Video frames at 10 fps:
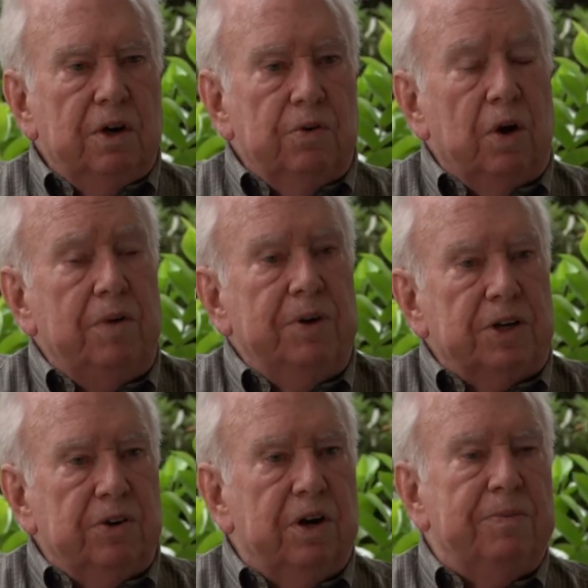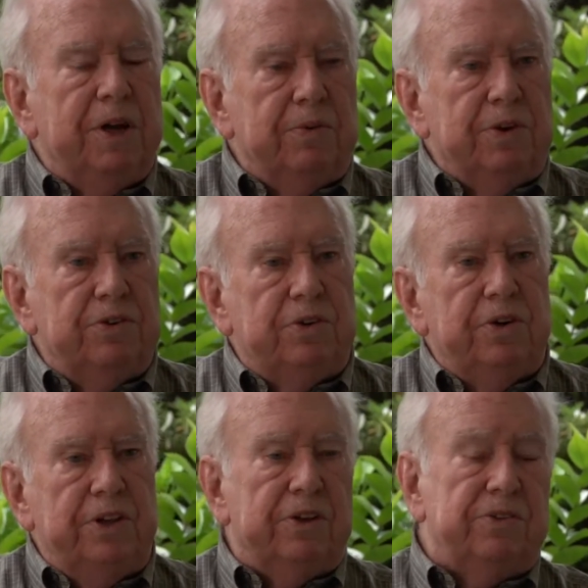Roy McDermott was
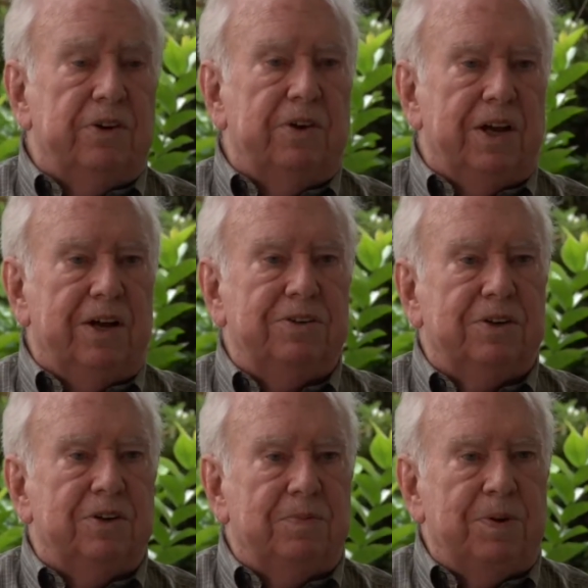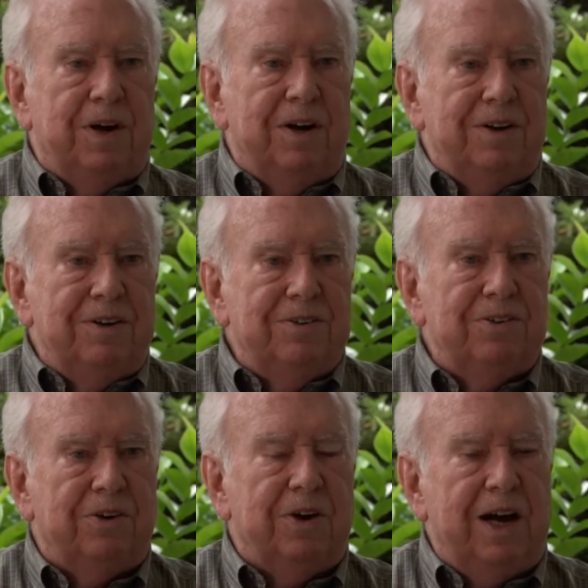doing the zoological part.
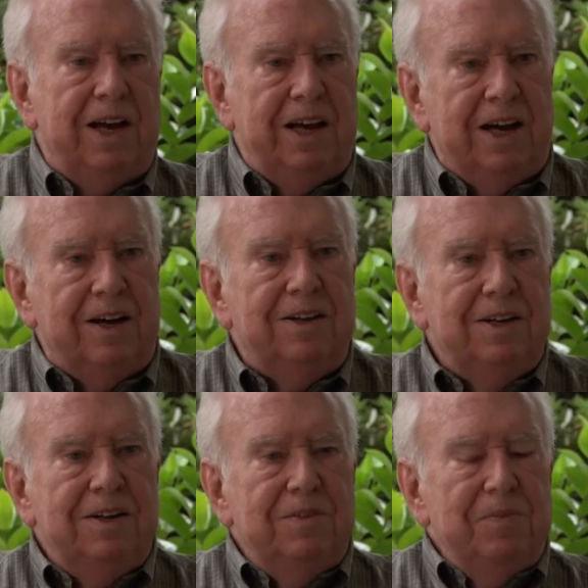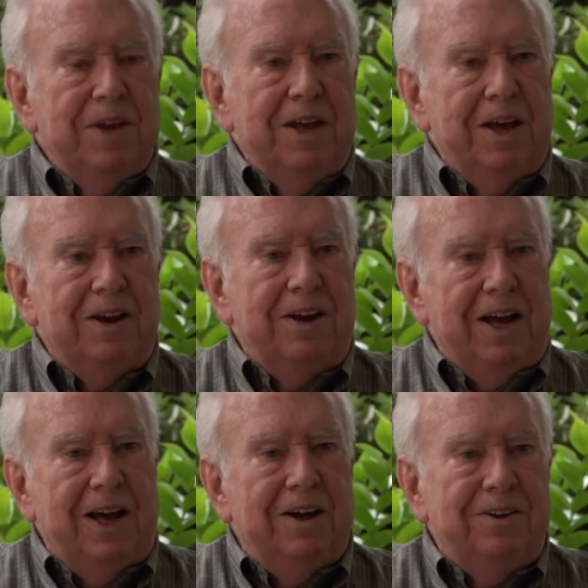So I headed
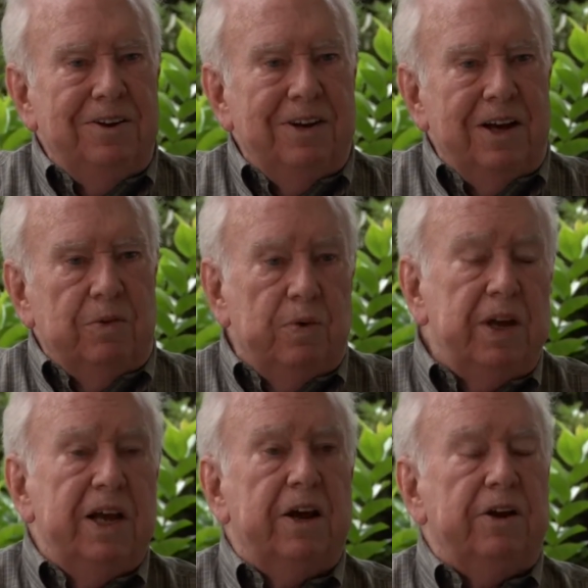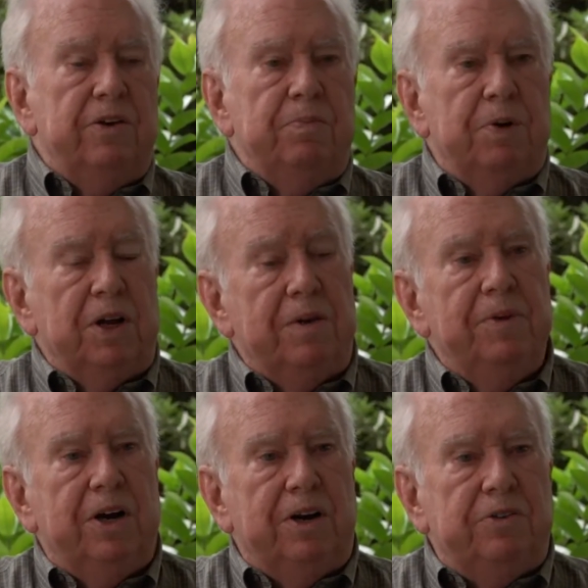out. We had a
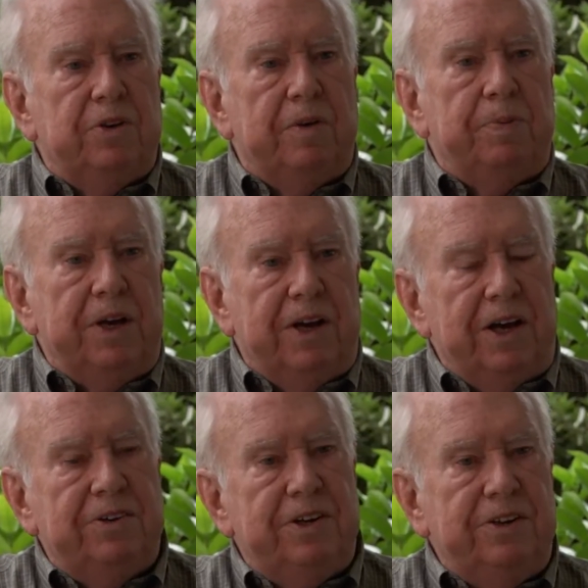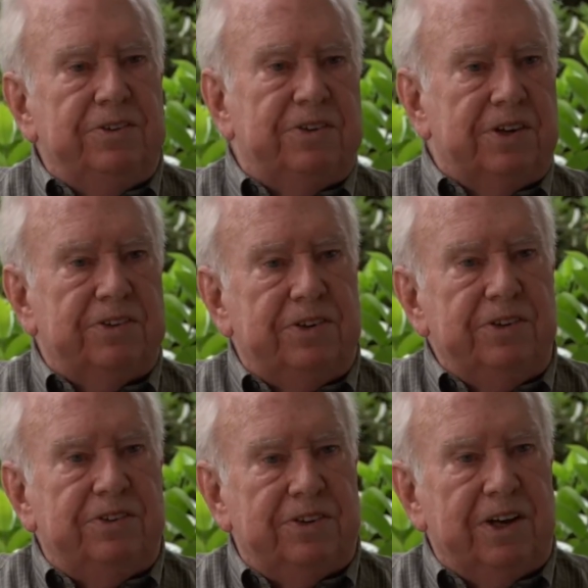preliminary trip in
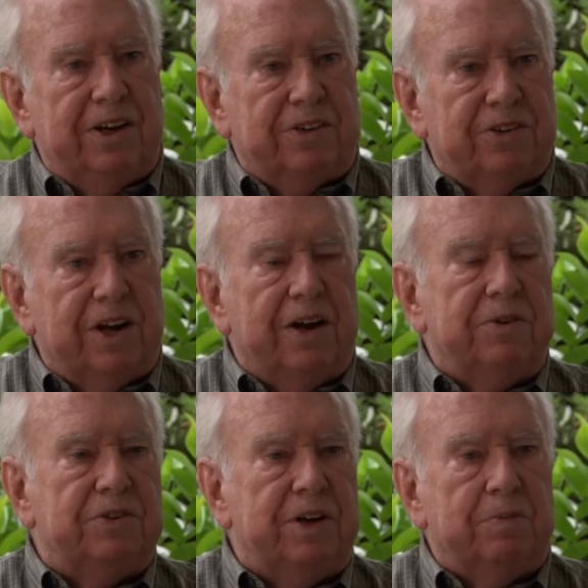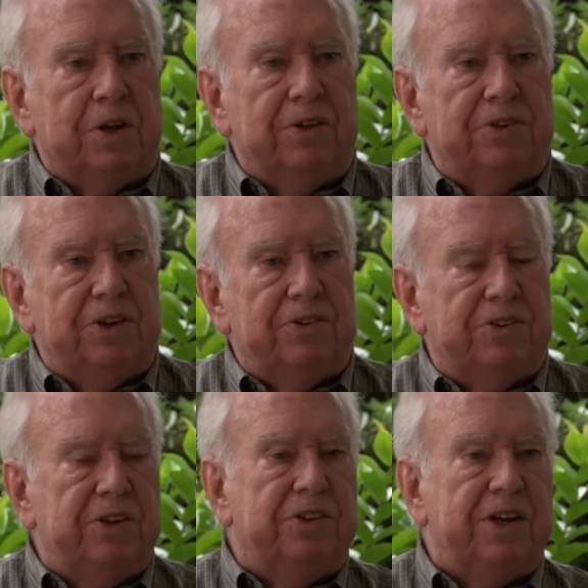1966, and I was able to
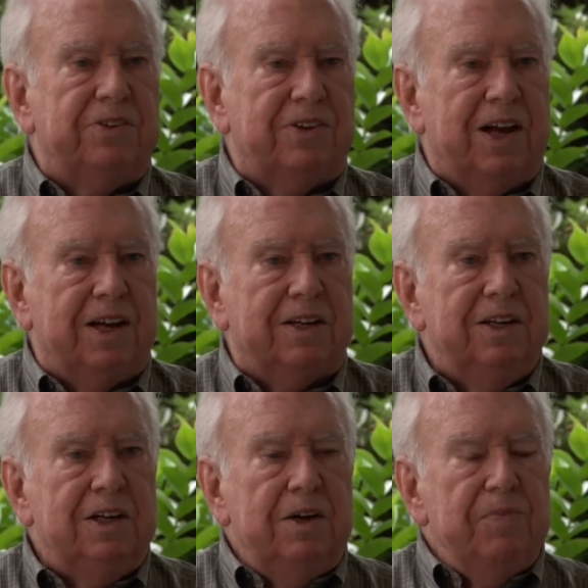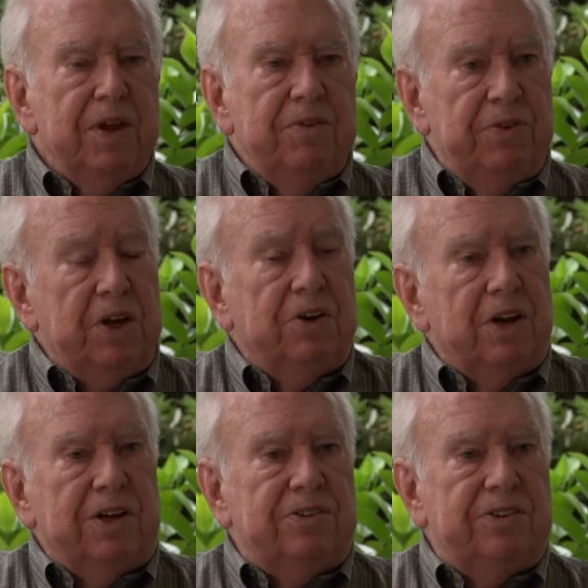see things like Finca
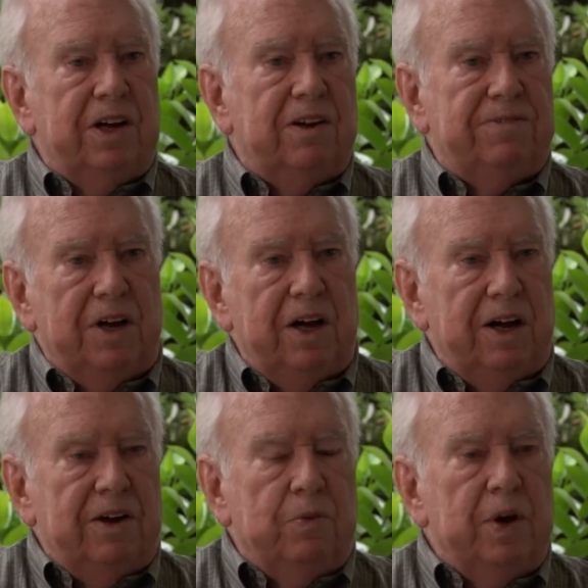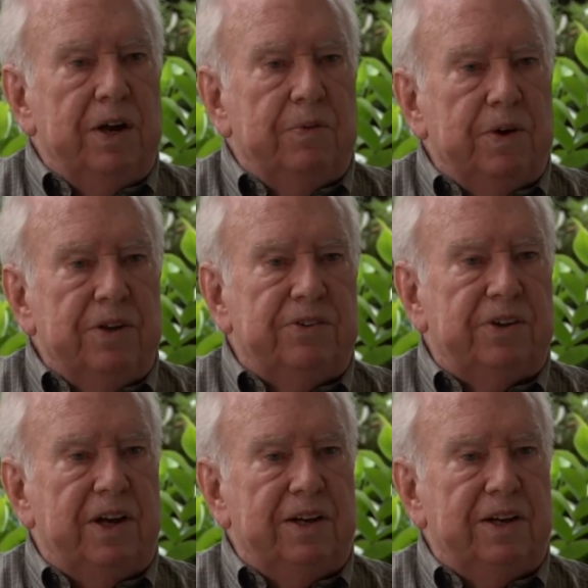La Selva when it was